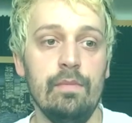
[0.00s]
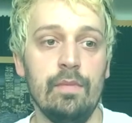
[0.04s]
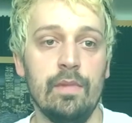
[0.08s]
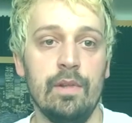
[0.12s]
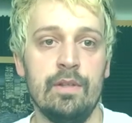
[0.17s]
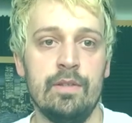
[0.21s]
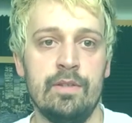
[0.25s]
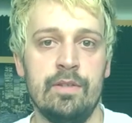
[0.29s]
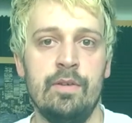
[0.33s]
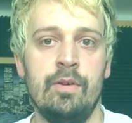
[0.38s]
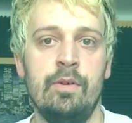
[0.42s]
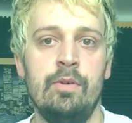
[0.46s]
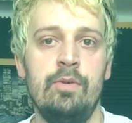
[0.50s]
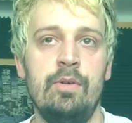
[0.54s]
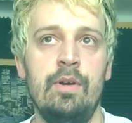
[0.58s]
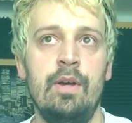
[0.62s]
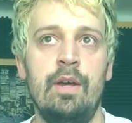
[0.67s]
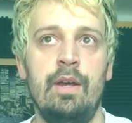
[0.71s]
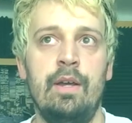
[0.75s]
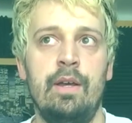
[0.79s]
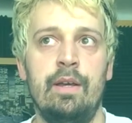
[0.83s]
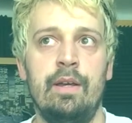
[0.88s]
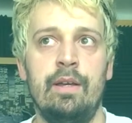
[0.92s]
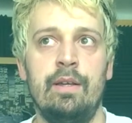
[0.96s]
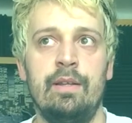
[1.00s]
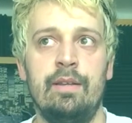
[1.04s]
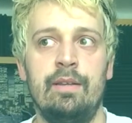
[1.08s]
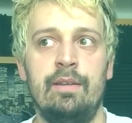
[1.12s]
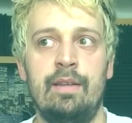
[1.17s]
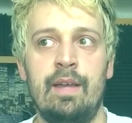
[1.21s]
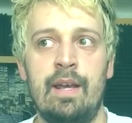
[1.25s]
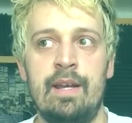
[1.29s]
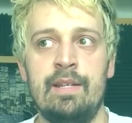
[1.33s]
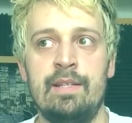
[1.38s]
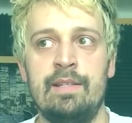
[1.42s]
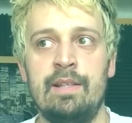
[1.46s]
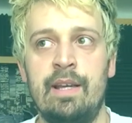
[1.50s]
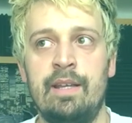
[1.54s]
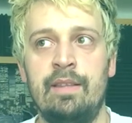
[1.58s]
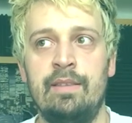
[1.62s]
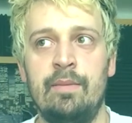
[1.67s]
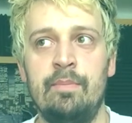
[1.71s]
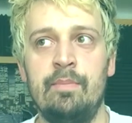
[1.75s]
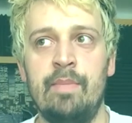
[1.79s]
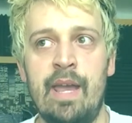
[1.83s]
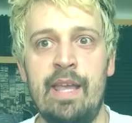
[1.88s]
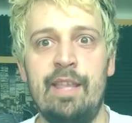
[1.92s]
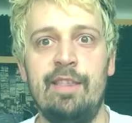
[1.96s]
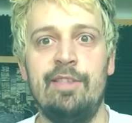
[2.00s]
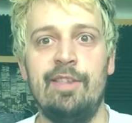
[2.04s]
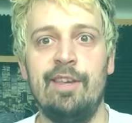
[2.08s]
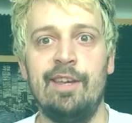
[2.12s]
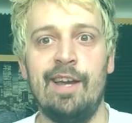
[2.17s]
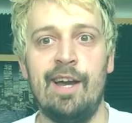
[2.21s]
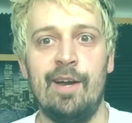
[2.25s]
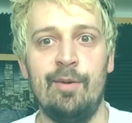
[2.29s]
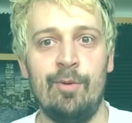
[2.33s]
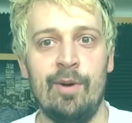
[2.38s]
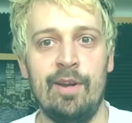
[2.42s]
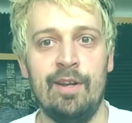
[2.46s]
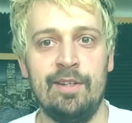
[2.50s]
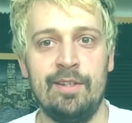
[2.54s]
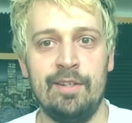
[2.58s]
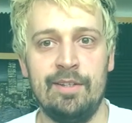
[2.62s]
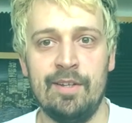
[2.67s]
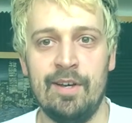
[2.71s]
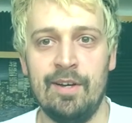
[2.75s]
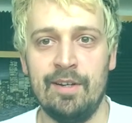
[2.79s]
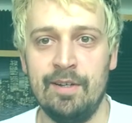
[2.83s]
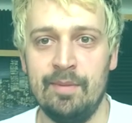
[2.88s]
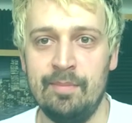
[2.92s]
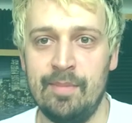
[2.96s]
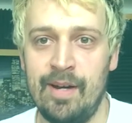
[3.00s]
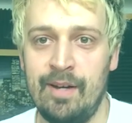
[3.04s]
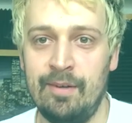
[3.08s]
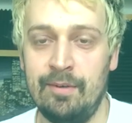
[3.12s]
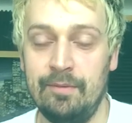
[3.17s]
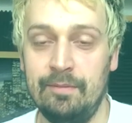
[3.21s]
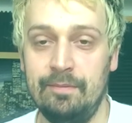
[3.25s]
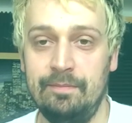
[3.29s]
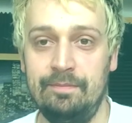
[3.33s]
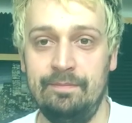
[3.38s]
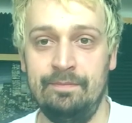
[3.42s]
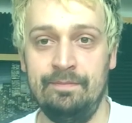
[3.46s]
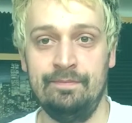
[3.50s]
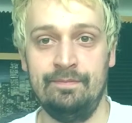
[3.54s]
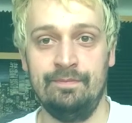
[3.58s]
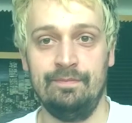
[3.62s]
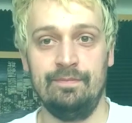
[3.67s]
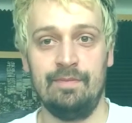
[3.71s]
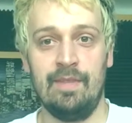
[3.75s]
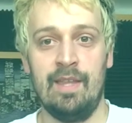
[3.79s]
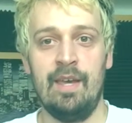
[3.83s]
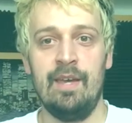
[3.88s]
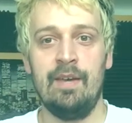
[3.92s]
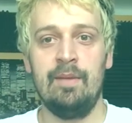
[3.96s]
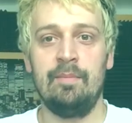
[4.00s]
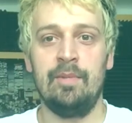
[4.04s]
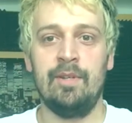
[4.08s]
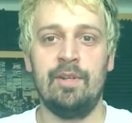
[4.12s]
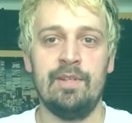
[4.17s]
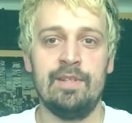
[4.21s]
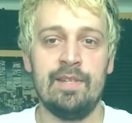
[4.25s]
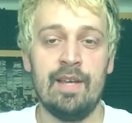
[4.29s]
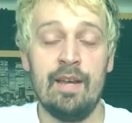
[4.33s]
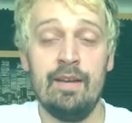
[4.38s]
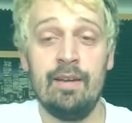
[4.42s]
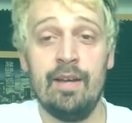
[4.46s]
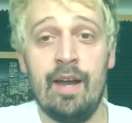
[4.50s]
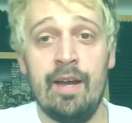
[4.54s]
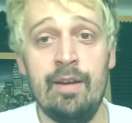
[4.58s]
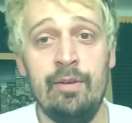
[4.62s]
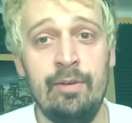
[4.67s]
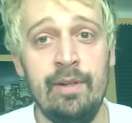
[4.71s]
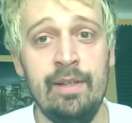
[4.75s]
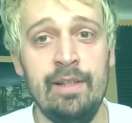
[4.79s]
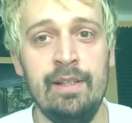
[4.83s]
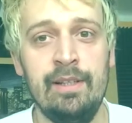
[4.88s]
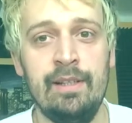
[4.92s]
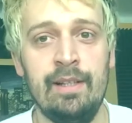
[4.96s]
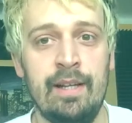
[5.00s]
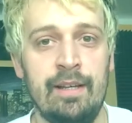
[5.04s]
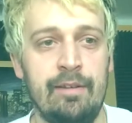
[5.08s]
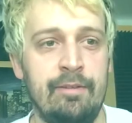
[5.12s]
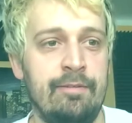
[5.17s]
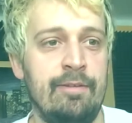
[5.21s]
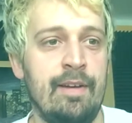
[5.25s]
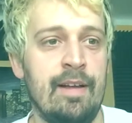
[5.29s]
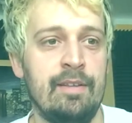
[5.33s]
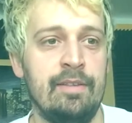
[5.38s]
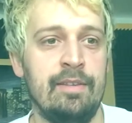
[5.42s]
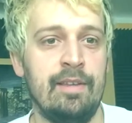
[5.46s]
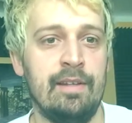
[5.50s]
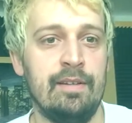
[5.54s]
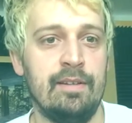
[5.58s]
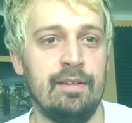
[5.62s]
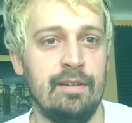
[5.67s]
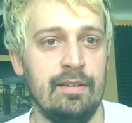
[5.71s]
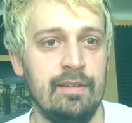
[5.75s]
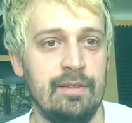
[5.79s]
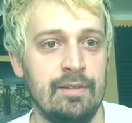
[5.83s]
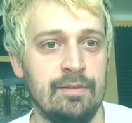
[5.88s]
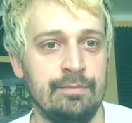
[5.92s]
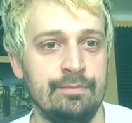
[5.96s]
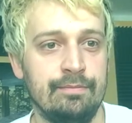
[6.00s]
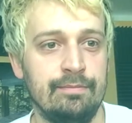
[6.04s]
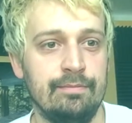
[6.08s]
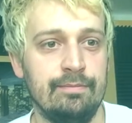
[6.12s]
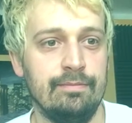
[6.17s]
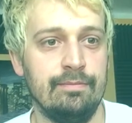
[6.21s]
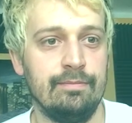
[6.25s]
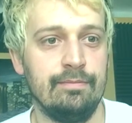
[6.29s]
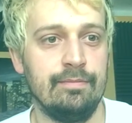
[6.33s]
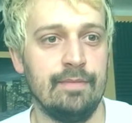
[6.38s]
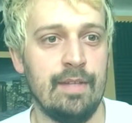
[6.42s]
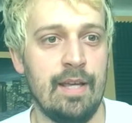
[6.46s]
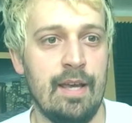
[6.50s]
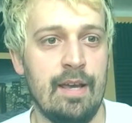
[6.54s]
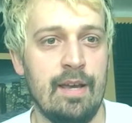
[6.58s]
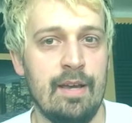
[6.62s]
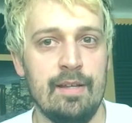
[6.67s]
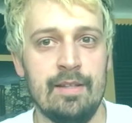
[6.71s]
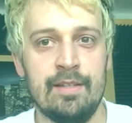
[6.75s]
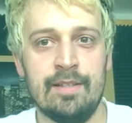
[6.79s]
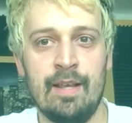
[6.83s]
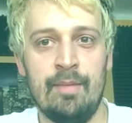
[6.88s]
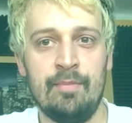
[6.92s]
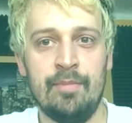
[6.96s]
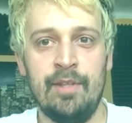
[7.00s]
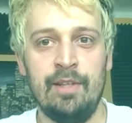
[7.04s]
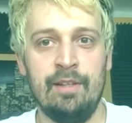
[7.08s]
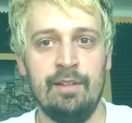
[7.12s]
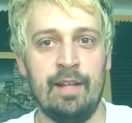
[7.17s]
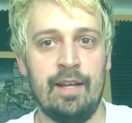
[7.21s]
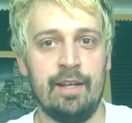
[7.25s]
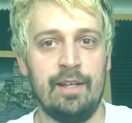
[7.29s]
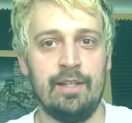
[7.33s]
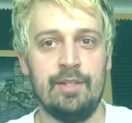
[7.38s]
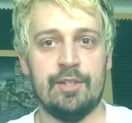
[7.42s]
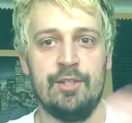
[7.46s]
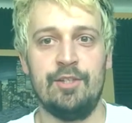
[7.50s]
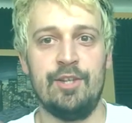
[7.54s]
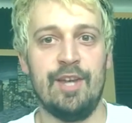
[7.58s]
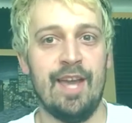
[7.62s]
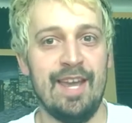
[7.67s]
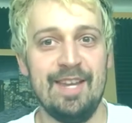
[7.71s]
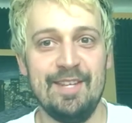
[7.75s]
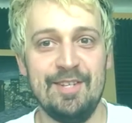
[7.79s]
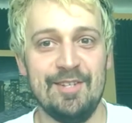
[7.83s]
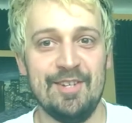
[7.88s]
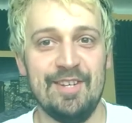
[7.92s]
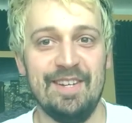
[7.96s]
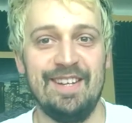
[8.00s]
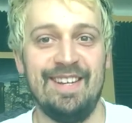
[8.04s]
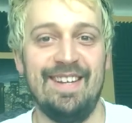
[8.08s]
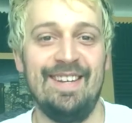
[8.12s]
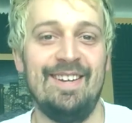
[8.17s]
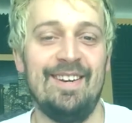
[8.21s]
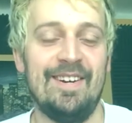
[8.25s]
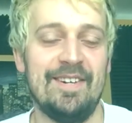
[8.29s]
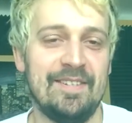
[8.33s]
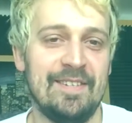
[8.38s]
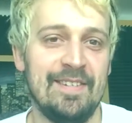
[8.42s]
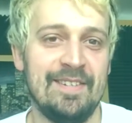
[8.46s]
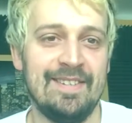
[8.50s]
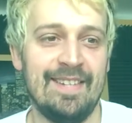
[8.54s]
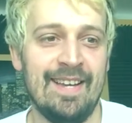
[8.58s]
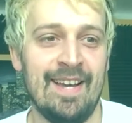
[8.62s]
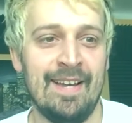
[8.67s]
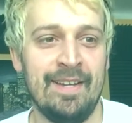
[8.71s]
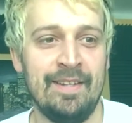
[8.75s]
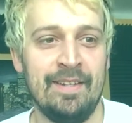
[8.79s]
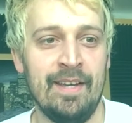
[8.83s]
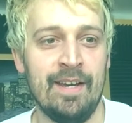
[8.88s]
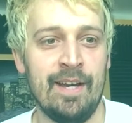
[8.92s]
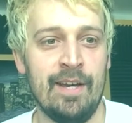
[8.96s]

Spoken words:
So that is the main thing I wanted to talk about. Because I really felt that something is changing in our society.